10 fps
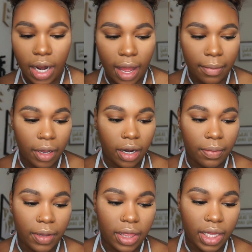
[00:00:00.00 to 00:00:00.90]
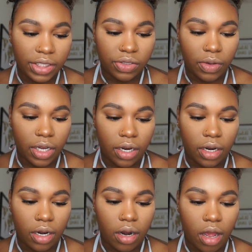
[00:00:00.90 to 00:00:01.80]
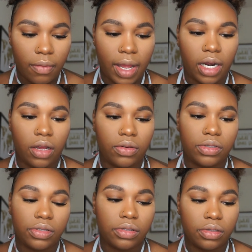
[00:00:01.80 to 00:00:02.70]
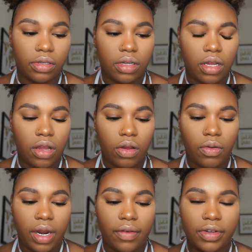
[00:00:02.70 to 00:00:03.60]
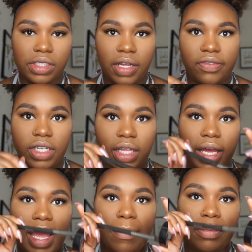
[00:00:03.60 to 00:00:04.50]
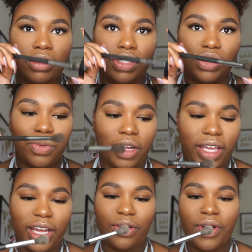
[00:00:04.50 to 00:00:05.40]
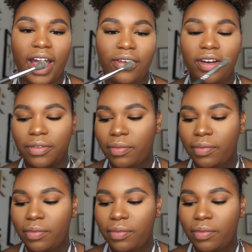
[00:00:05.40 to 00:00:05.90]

I'm gonna put this one on my nose. Whatever's left in the cap, I'm just swirling it around,